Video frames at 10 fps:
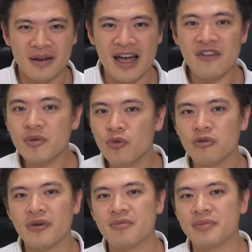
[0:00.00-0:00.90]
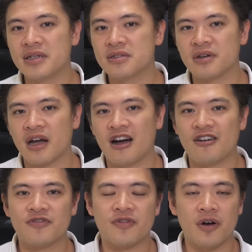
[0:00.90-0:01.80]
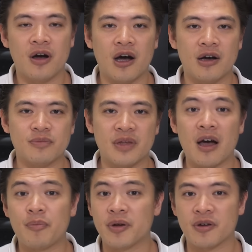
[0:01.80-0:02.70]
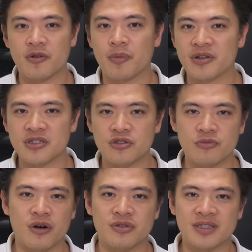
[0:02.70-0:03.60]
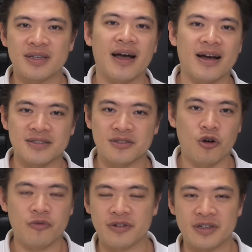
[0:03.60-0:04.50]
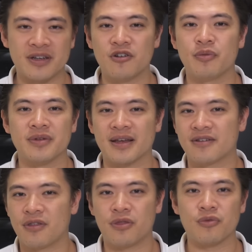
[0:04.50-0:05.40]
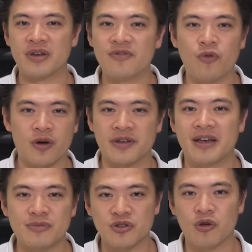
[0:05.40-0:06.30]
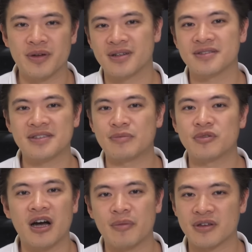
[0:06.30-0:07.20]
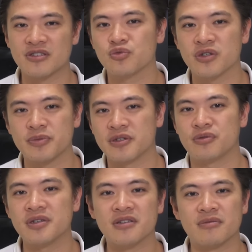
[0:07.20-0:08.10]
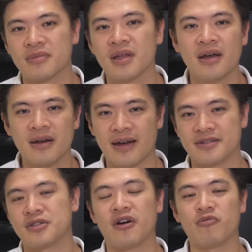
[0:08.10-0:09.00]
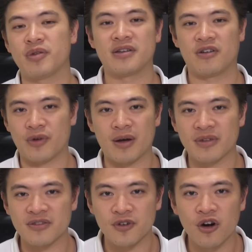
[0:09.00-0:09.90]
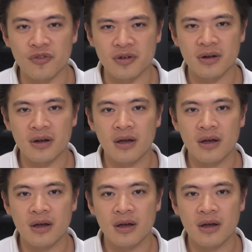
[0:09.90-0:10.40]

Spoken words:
Having more RAM means you have a bigger ability to multitask. Hopefully you can open 3-4 games open at the same time and can switch between them and still have plenty of RAM left over.